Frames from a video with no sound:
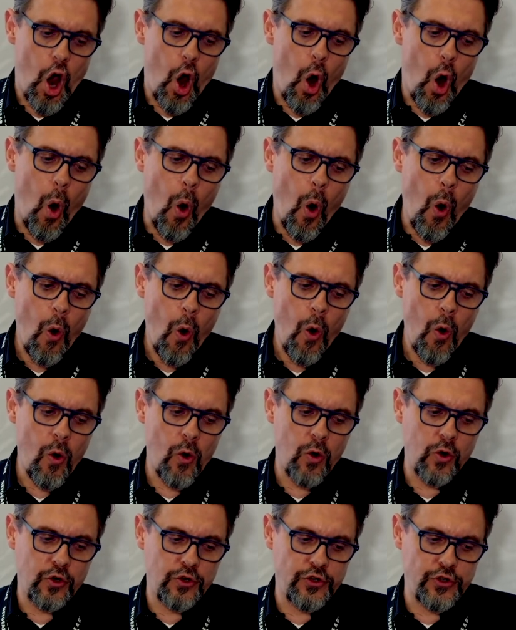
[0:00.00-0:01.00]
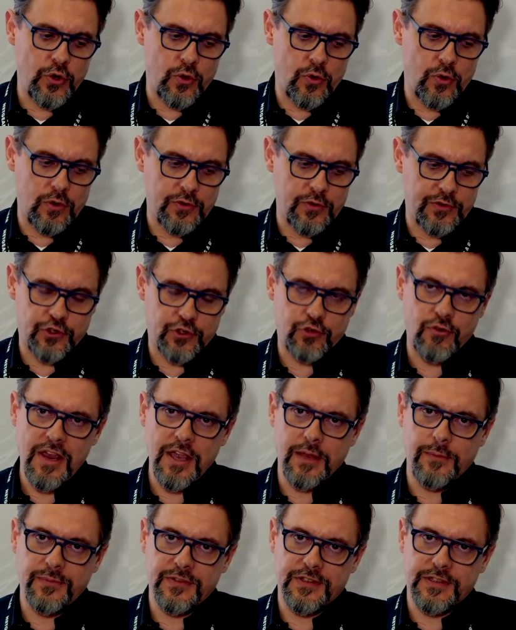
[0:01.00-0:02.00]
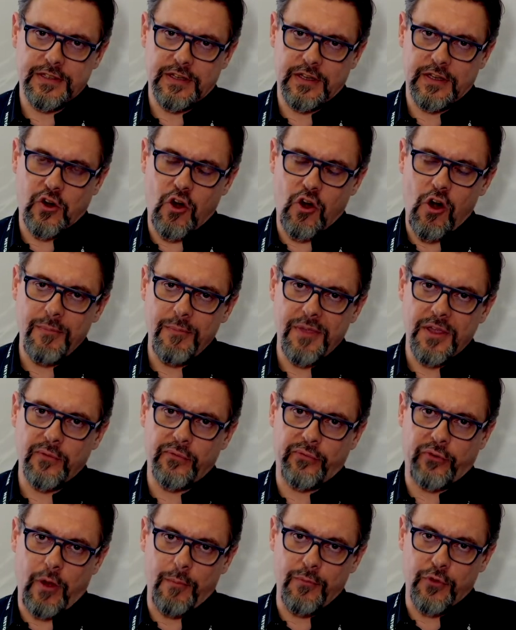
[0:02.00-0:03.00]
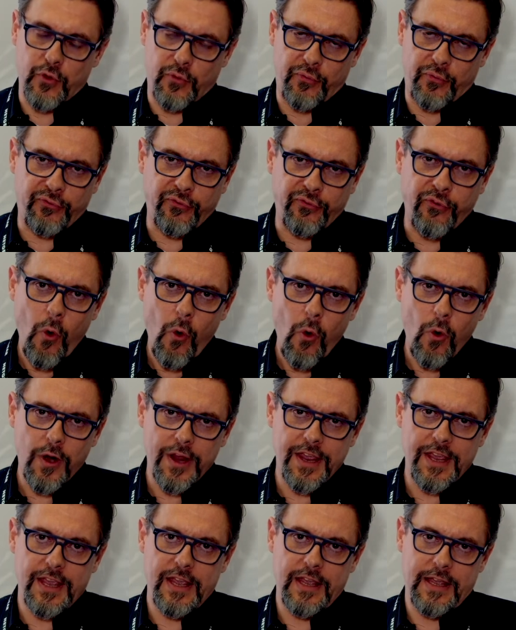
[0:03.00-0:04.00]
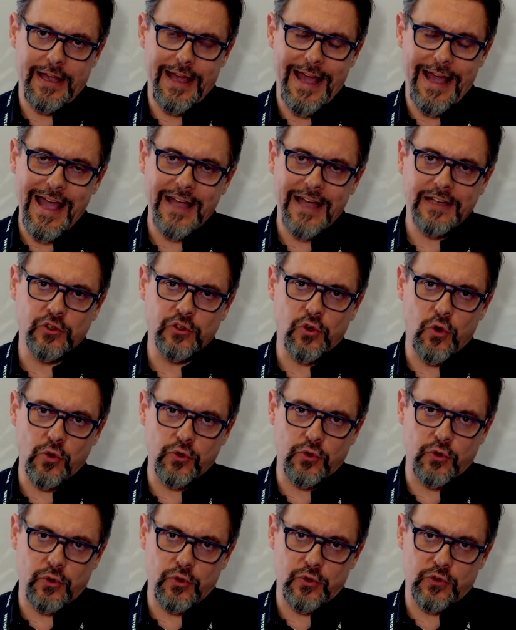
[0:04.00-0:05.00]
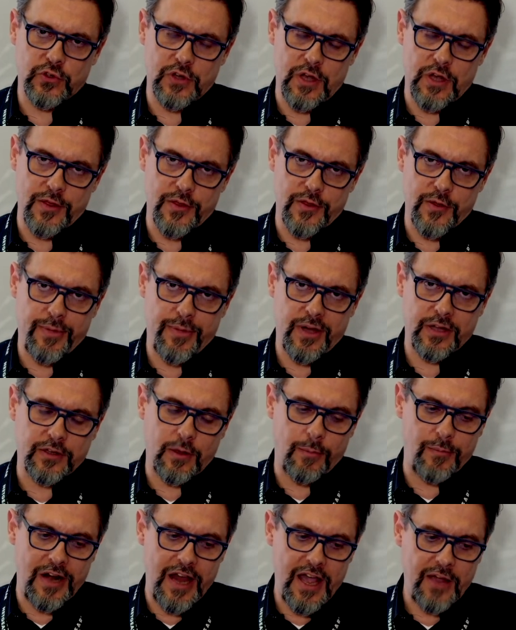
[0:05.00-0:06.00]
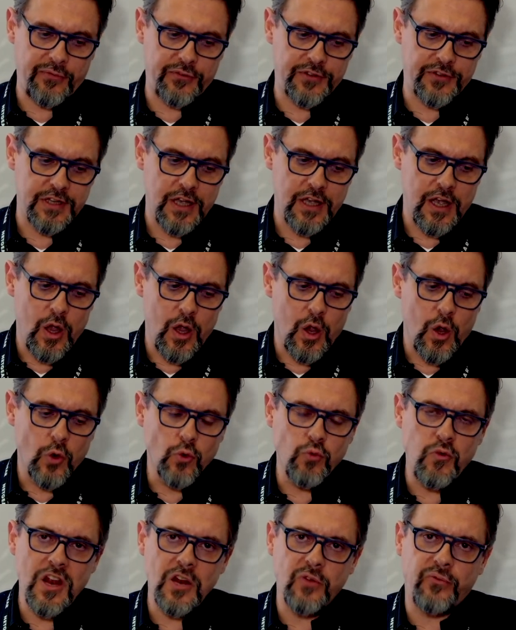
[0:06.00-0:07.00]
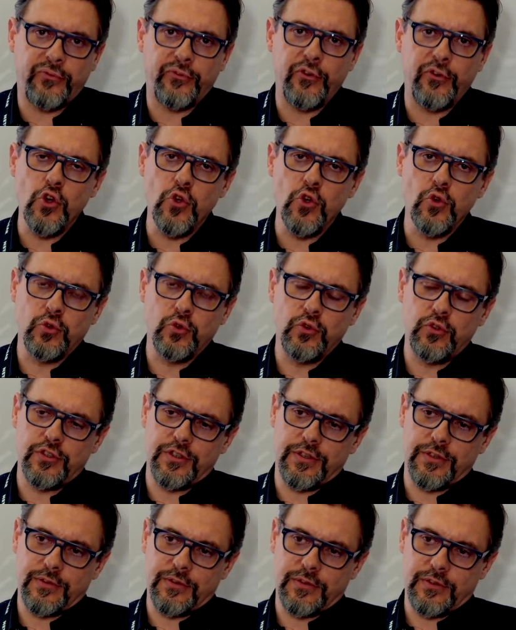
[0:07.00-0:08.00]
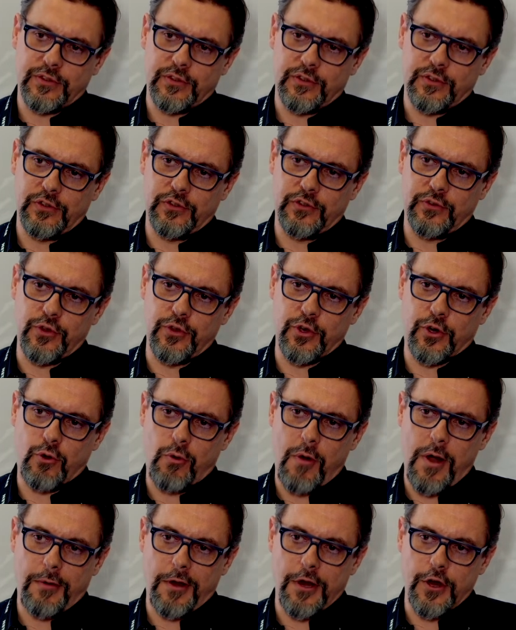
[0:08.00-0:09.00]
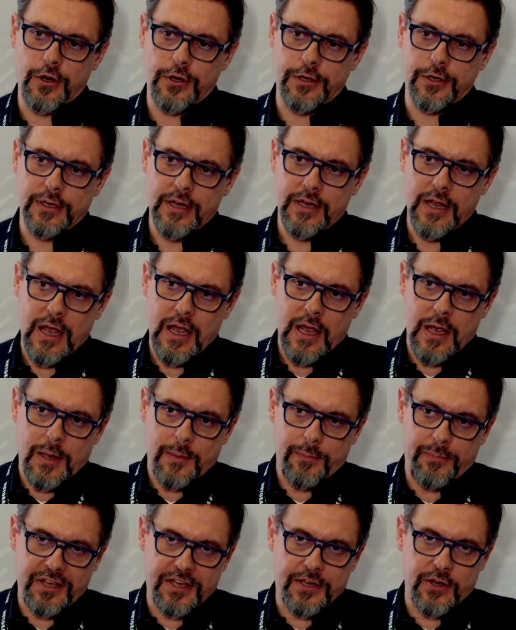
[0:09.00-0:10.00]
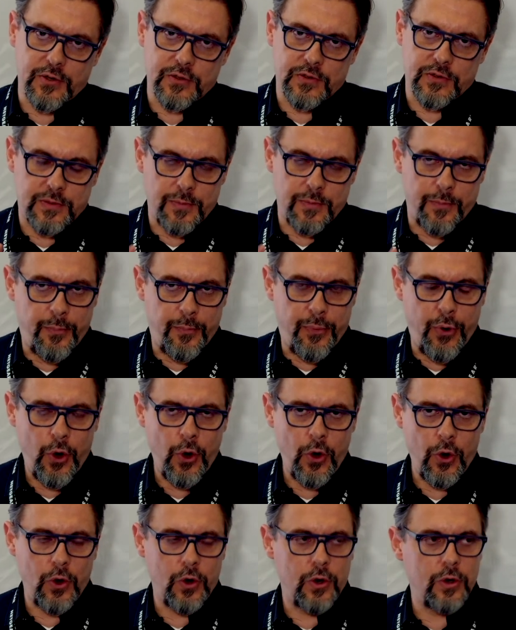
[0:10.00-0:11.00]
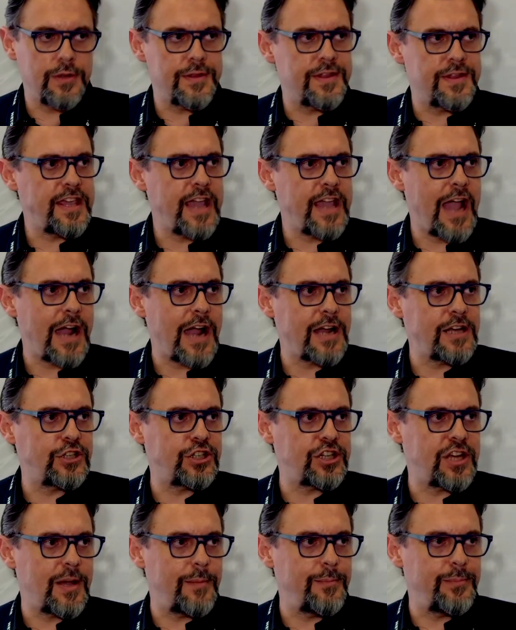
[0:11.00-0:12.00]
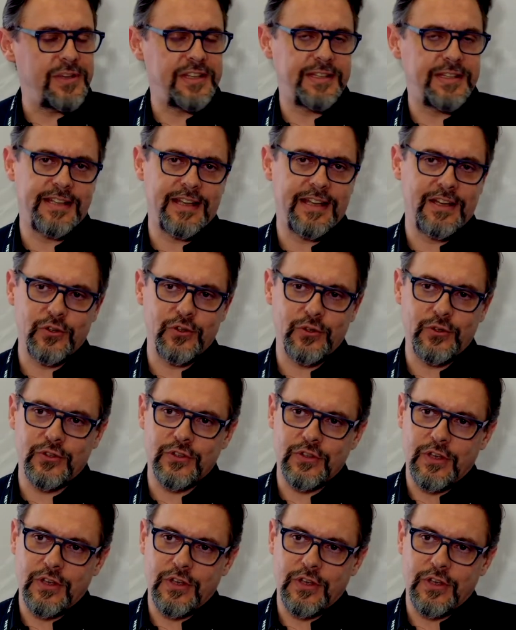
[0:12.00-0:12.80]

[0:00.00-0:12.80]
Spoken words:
all your streams coming from the 40 encoders on the bottom left will float to the querier. Because per the IGMP standard,